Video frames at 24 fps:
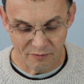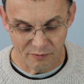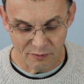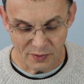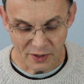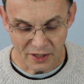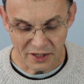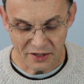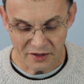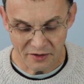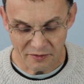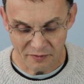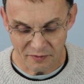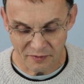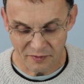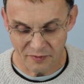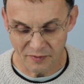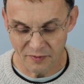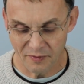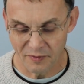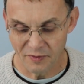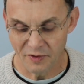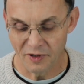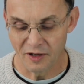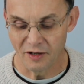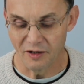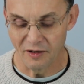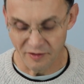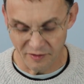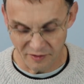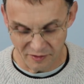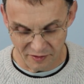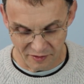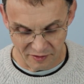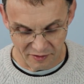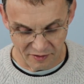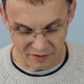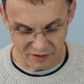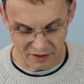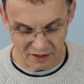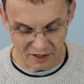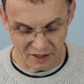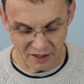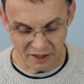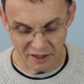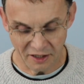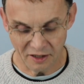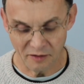By
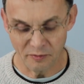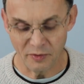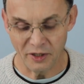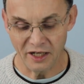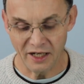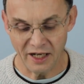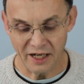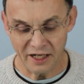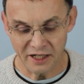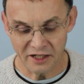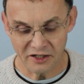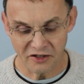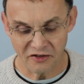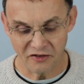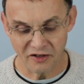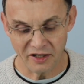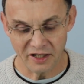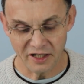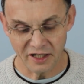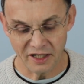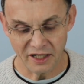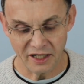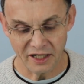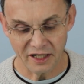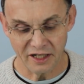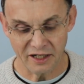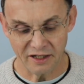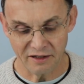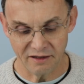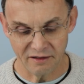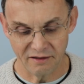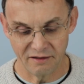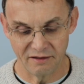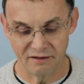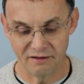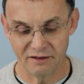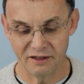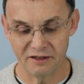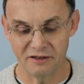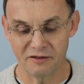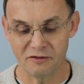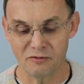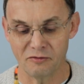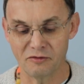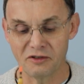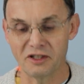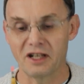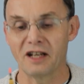a little bit later in the it's
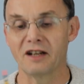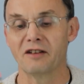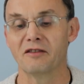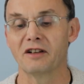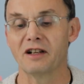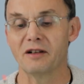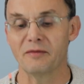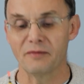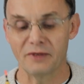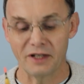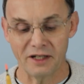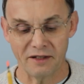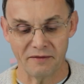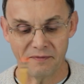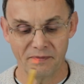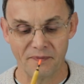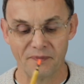all tangled up now.